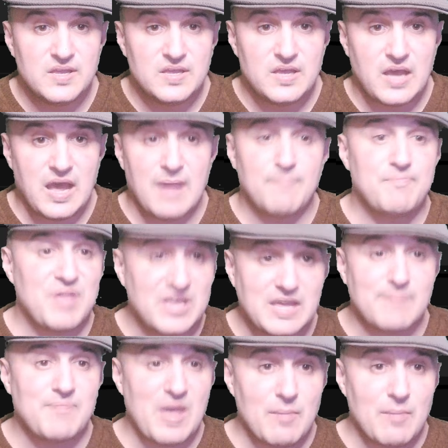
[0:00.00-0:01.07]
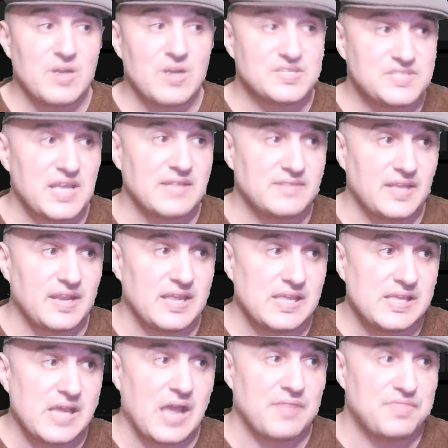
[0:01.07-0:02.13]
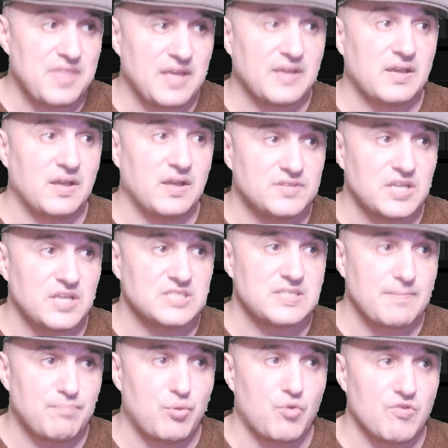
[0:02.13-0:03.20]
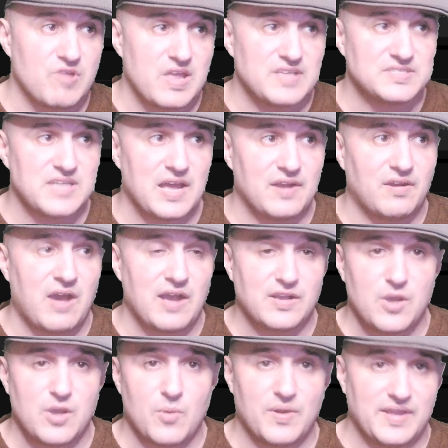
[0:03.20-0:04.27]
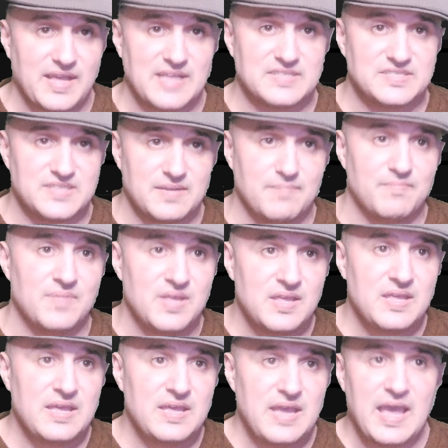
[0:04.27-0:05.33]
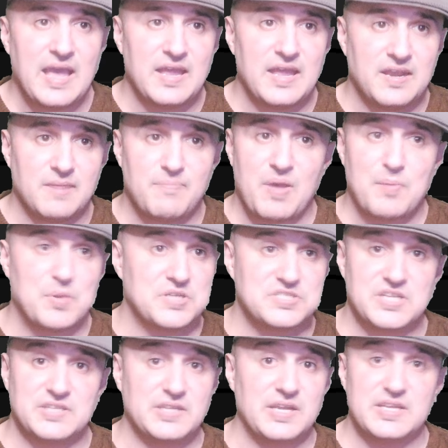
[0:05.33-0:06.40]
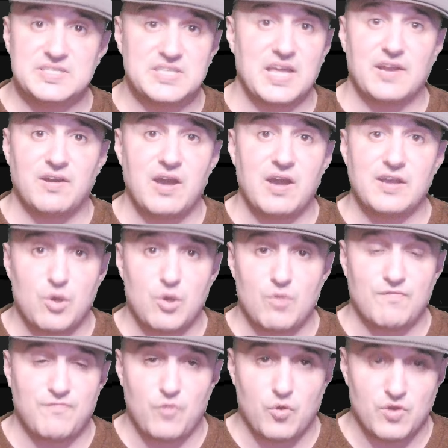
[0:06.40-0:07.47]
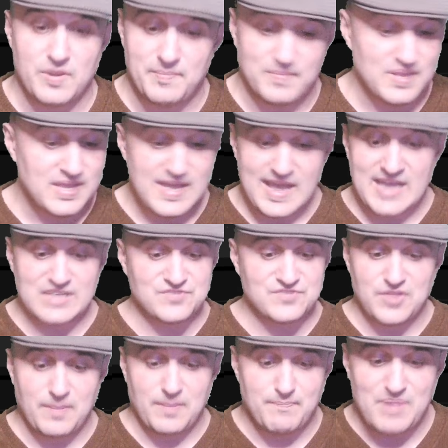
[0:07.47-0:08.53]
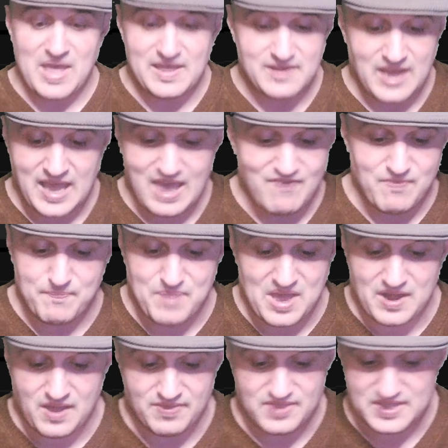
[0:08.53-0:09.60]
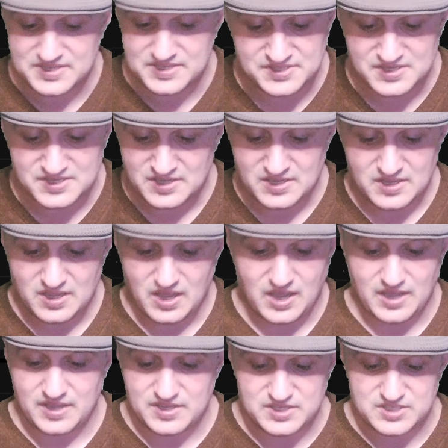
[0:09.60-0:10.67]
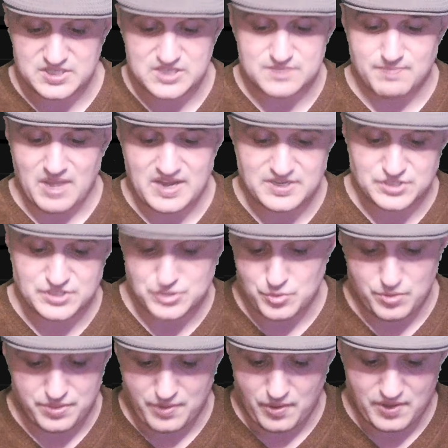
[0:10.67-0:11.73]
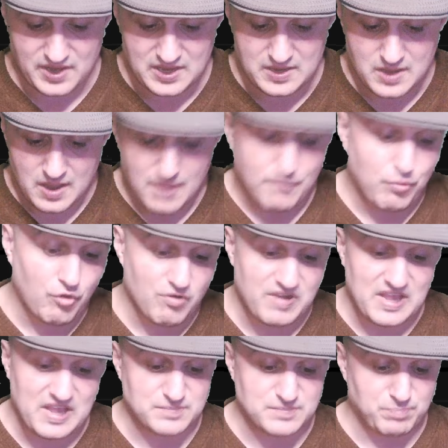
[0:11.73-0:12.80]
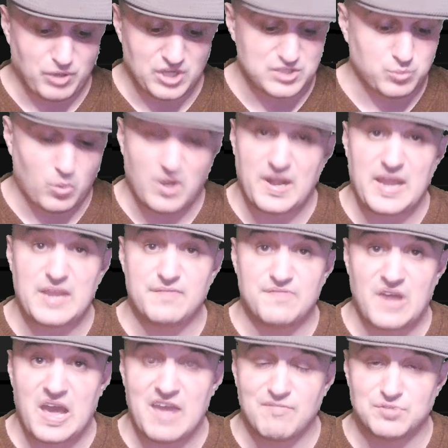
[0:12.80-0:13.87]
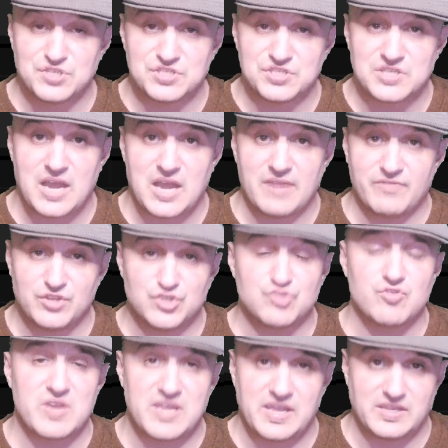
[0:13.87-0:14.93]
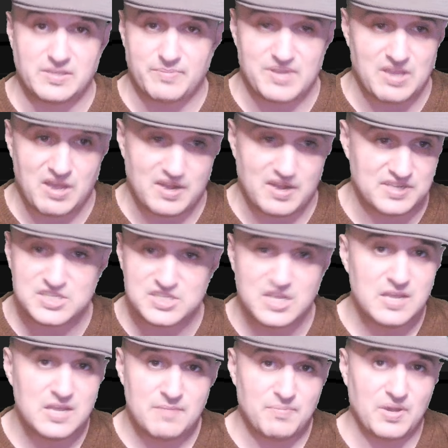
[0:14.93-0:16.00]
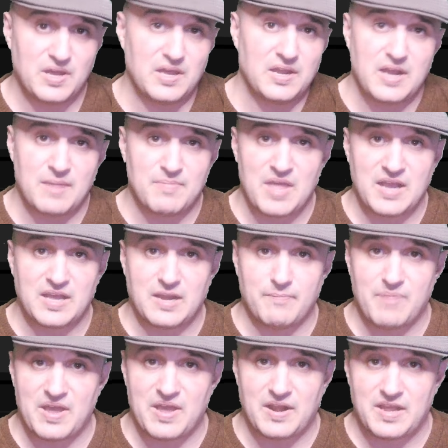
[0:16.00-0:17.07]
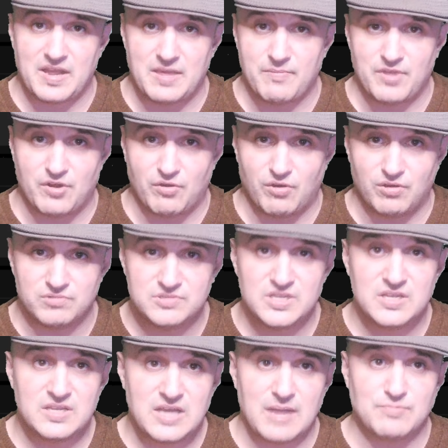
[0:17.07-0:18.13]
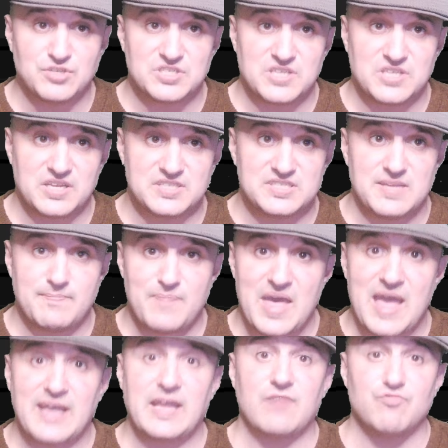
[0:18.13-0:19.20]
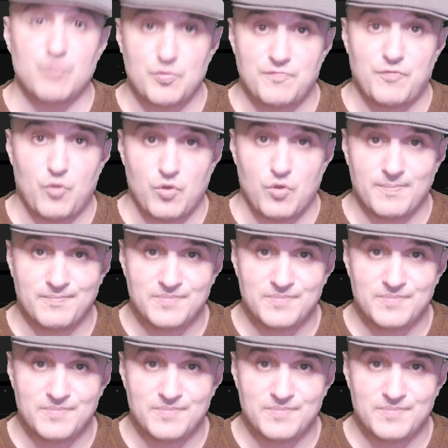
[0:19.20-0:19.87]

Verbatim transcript: I'm um, picking Benoit Saint-Denis. I think uh, Dustin Poirier's got a lot going against him. And uh, Benoit he has got a lot going for him. As for the bet, I haven't bet on this. Uh, he's, he's minus 230. Poirier is plus 185, which is kind of intriguing, to be honest. But I'm not going to bet on him at all. I'm just going to sit back and root for him.